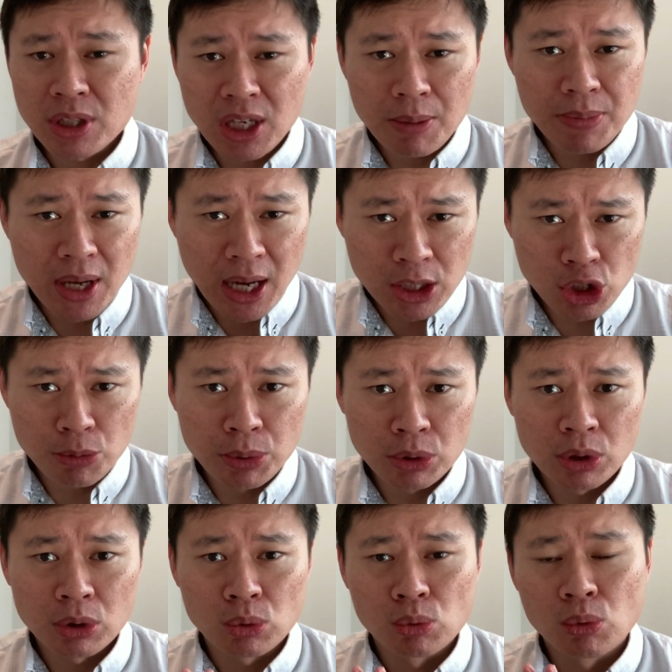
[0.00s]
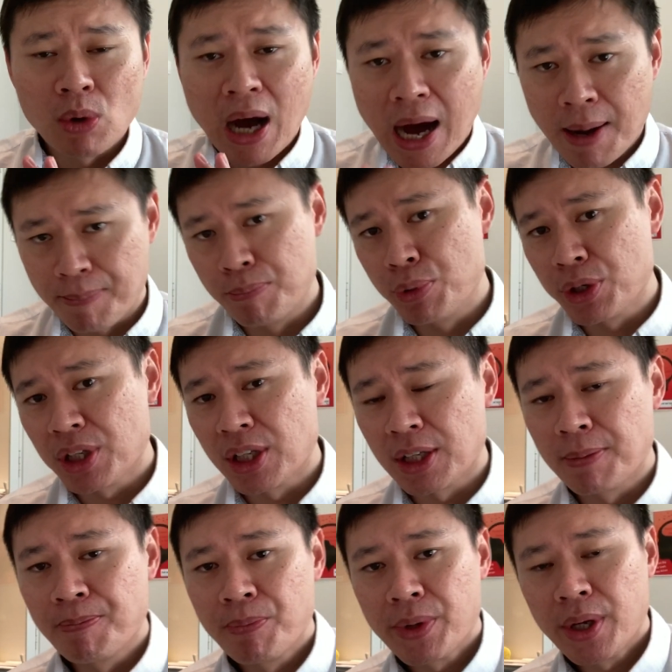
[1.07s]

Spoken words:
this can be attributed to upbringing.